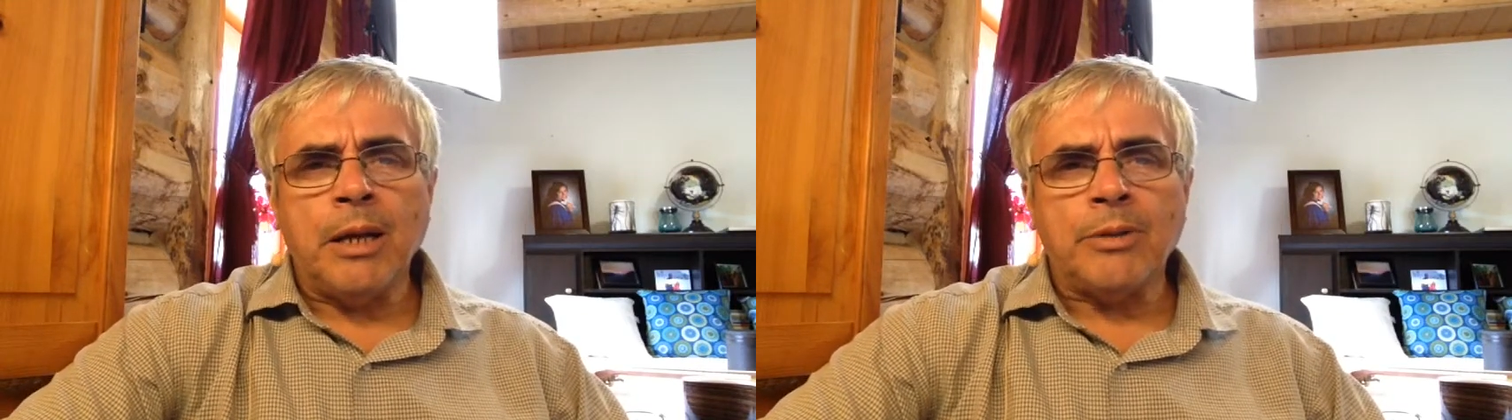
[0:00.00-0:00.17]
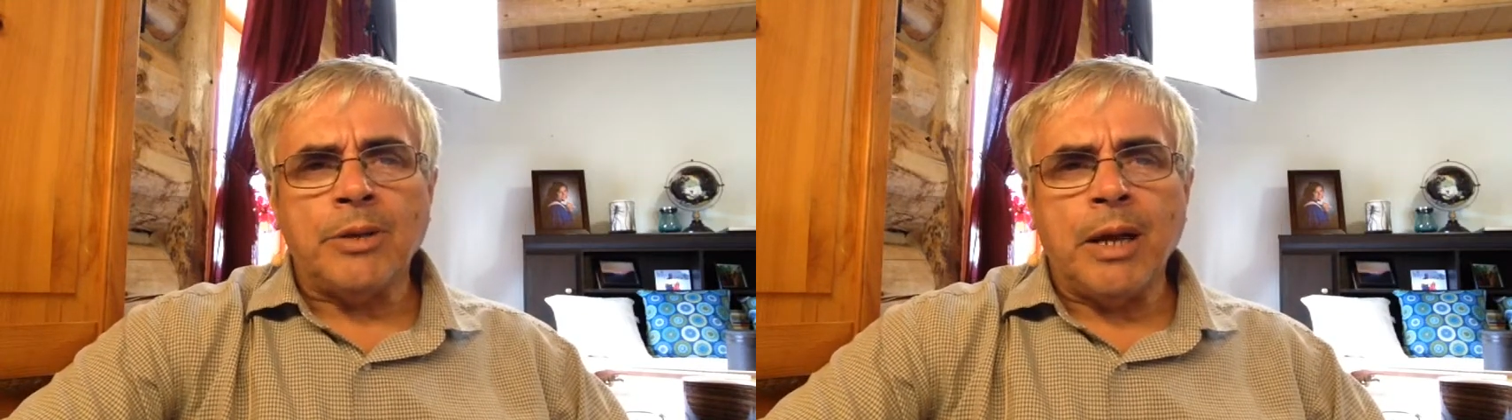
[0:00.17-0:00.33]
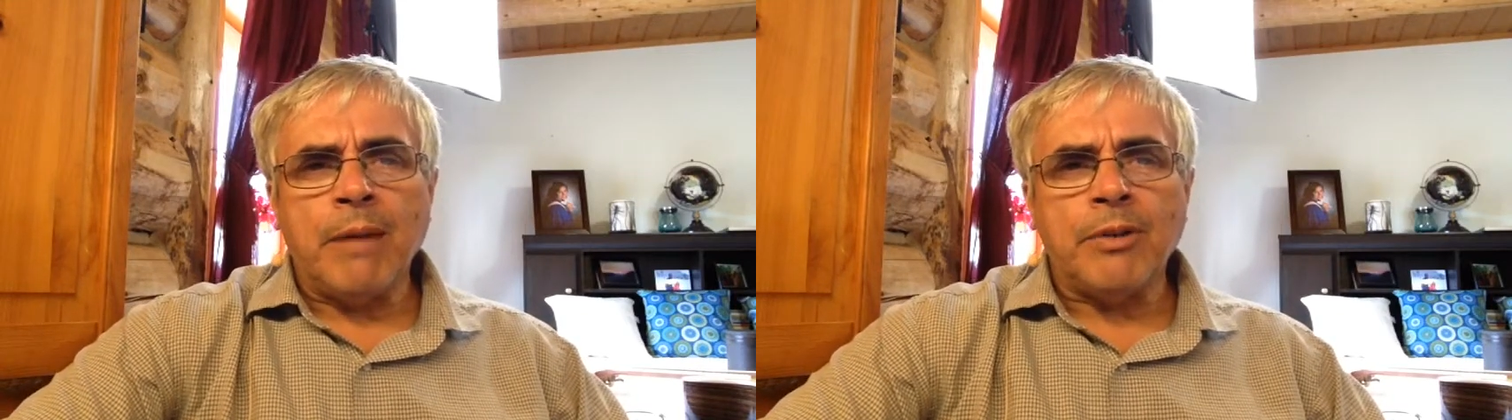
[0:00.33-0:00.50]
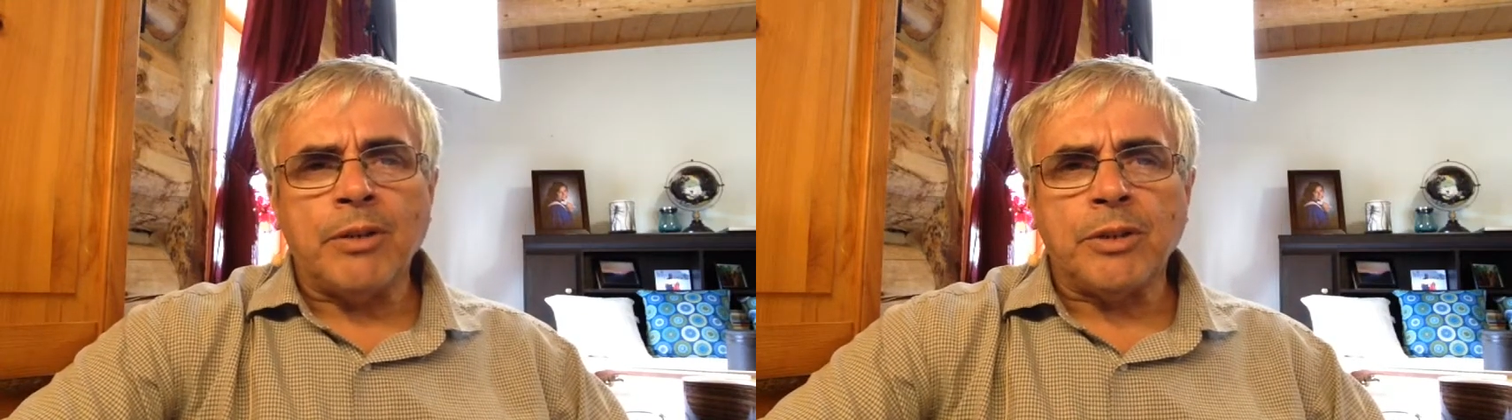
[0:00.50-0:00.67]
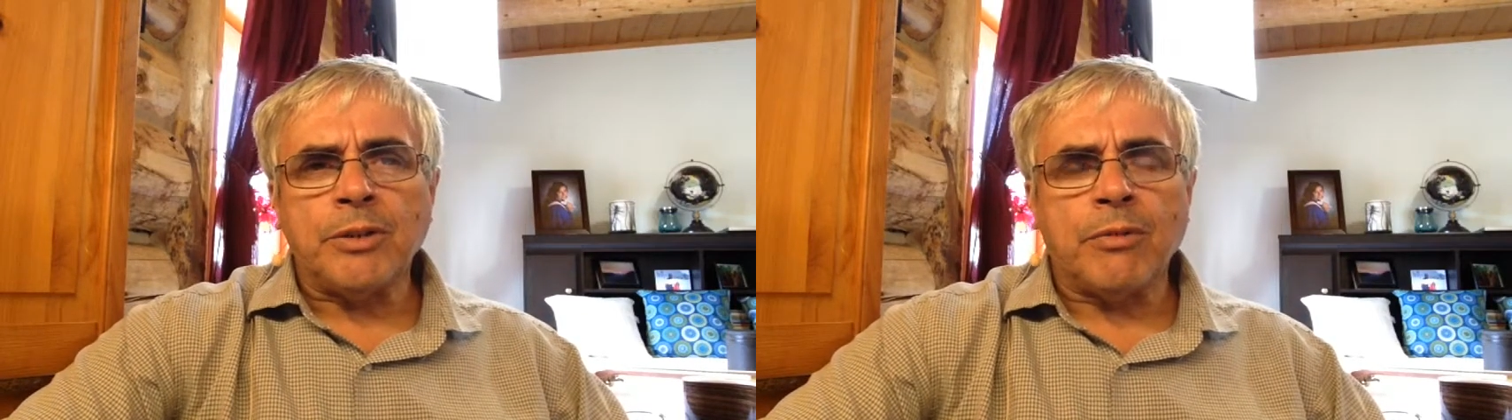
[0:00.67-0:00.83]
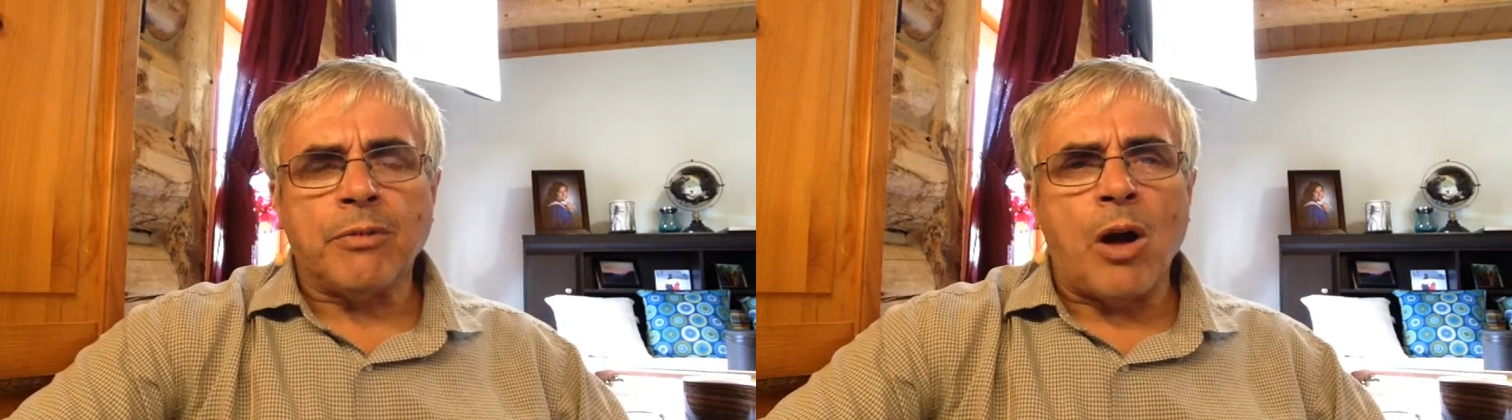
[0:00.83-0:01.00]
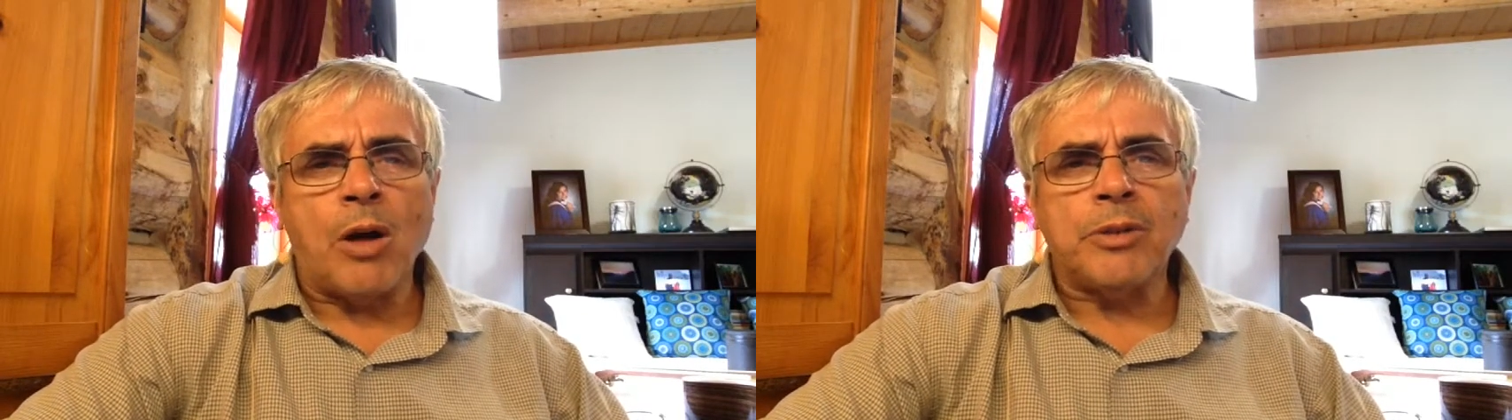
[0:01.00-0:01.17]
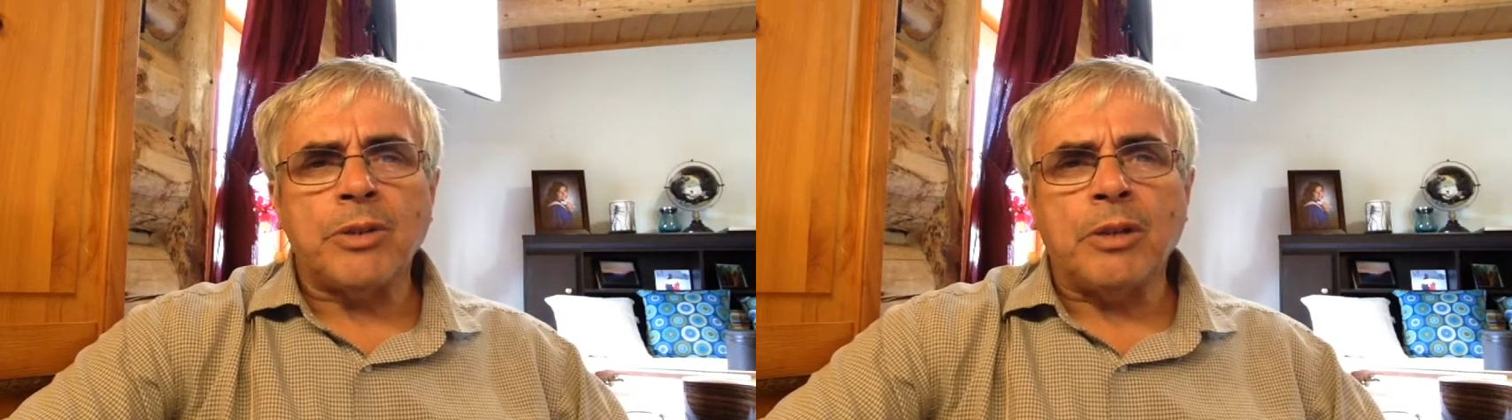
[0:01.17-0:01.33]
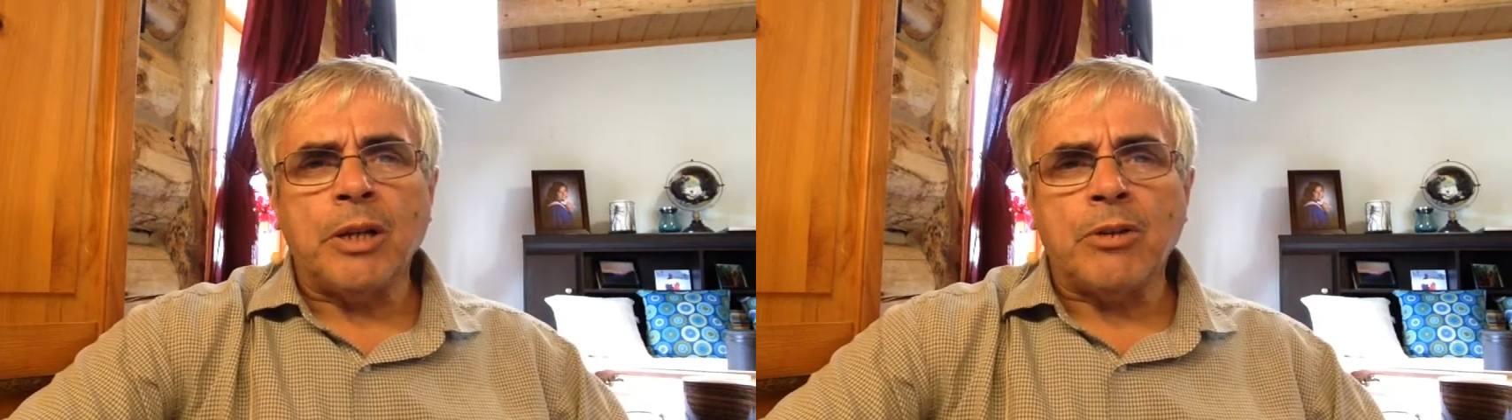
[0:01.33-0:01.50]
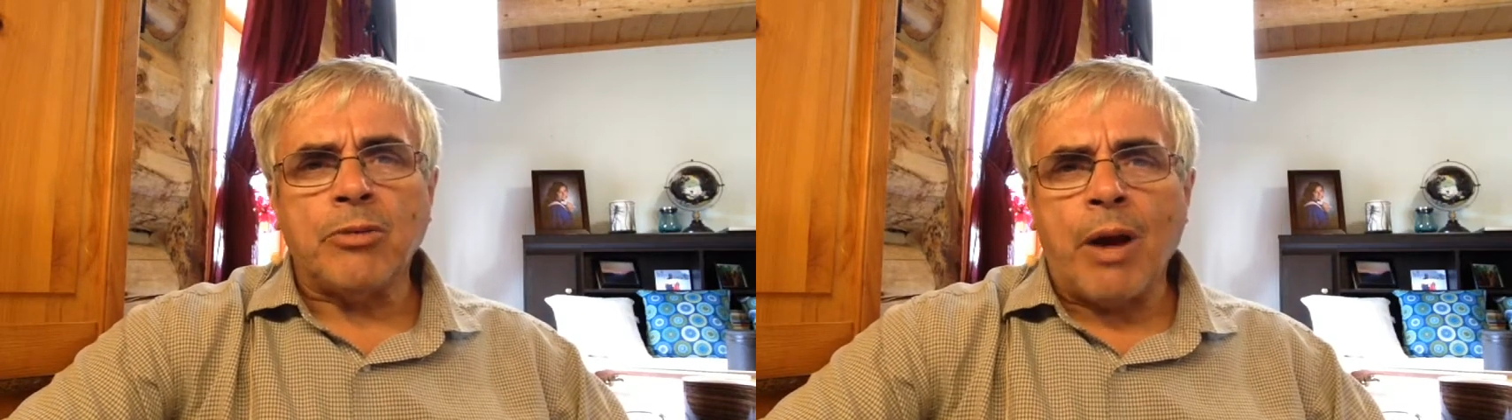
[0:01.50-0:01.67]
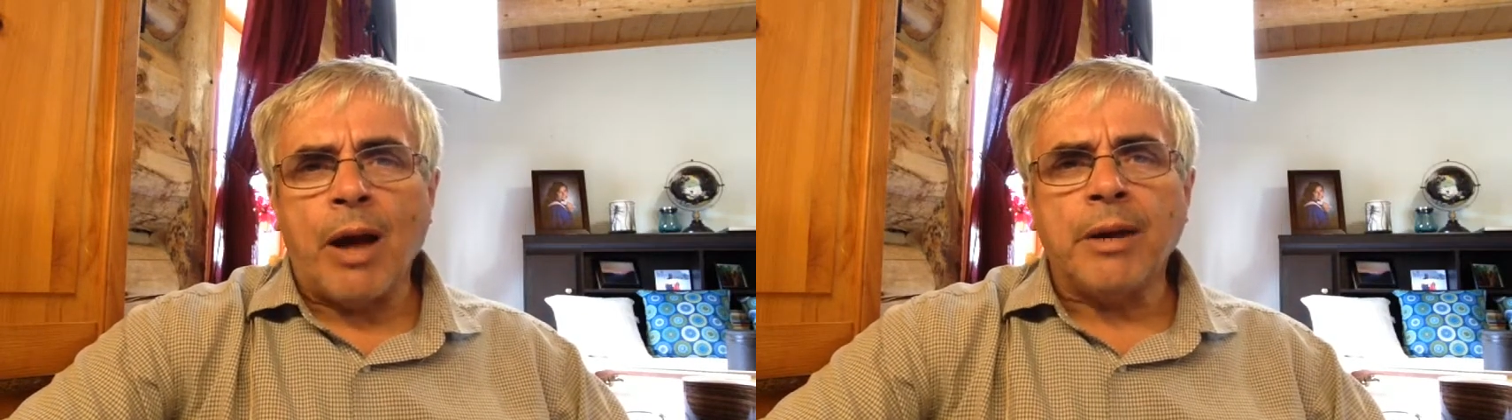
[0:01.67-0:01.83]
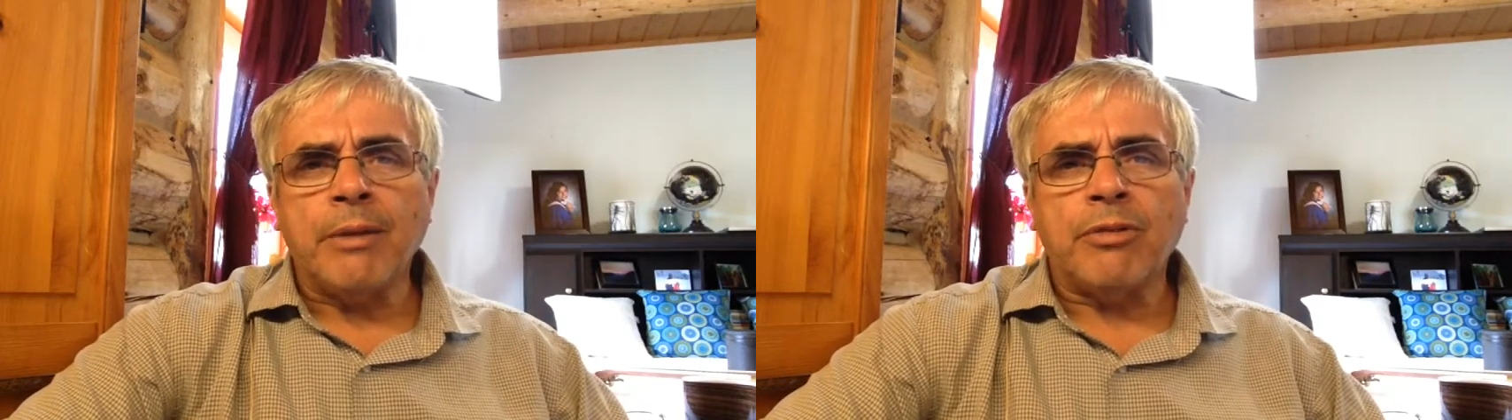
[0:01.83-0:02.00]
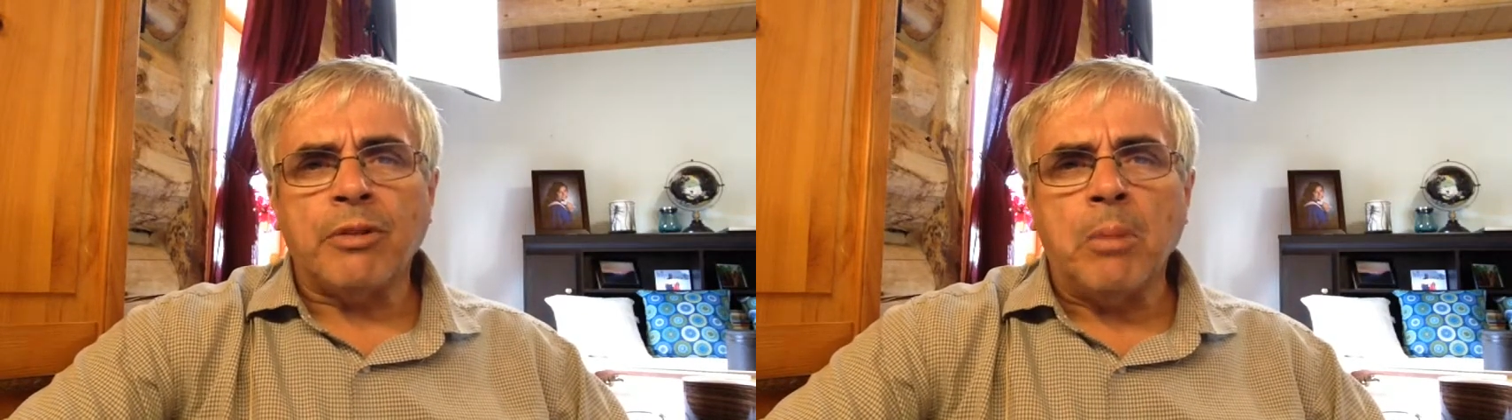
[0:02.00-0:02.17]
is an emphasis of constantly crying for